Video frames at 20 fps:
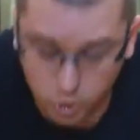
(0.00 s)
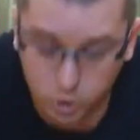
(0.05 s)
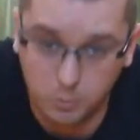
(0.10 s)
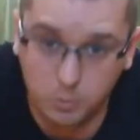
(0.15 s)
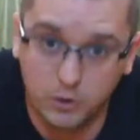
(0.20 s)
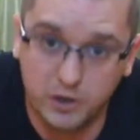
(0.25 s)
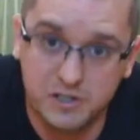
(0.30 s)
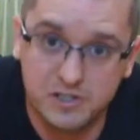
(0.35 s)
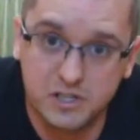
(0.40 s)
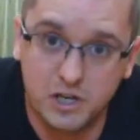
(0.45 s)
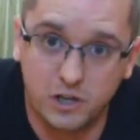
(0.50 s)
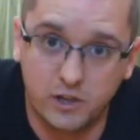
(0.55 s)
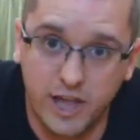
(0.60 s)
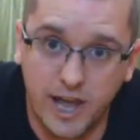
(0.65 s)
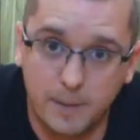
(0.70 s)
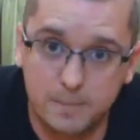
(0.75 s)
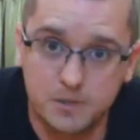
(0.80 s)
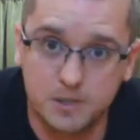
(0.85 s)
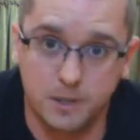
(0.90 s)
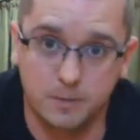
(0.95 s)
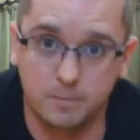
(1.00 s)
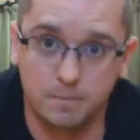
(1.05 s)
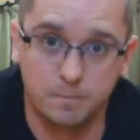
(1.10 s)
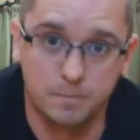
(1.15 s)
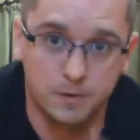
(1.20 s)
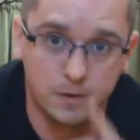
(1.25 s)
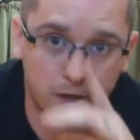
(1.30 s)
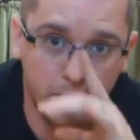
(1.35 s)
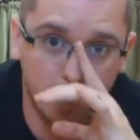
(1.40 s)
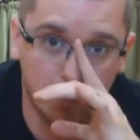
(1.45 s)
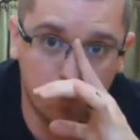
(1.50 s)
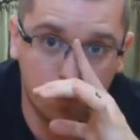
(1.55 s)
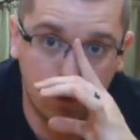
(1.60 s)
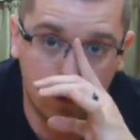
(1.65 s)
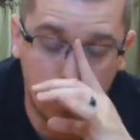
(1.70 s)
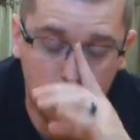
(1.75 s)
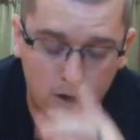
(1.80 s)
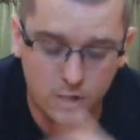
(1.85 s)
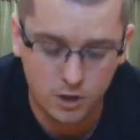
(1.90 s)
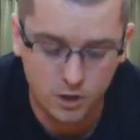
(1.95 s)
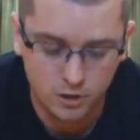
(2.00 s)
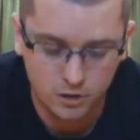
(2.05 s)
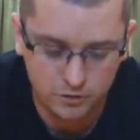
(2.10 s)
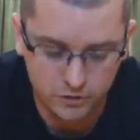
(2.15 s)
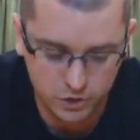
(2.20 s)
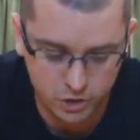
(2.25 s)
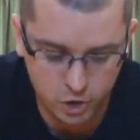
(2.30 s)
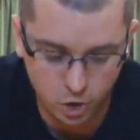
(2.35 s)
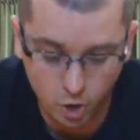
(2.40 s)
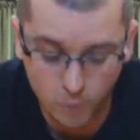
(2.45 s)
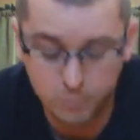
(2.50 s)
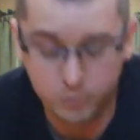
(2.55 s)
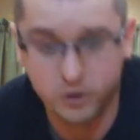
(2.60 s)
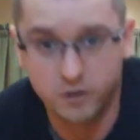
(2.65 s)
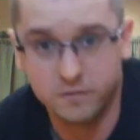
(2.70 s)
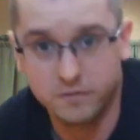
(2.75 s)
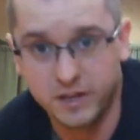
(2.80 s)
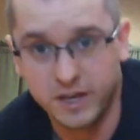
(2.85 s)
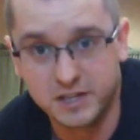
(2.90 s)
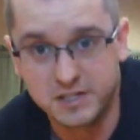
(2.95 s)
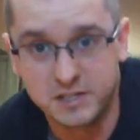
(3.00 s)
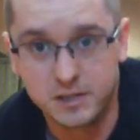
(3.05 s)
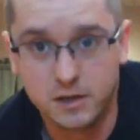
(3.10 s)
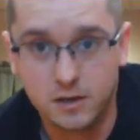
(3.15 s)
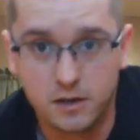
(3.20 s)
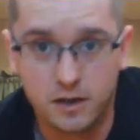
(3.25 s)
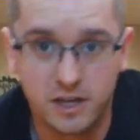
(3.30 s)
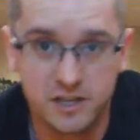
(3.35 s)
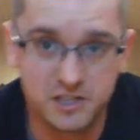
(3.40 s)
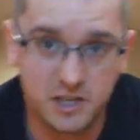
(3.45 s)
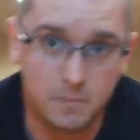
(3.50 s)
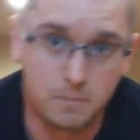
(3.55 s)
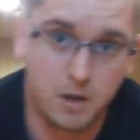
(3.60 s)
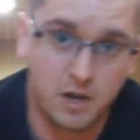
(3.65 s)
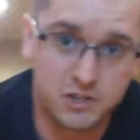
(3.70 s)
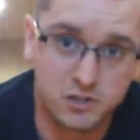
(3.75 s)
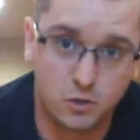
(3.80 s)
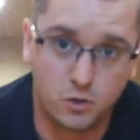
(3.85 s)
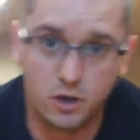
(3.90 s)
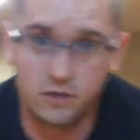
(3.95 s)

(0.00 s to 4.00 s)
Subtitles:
blades collapsing, okay? The culprit of this is a muscle on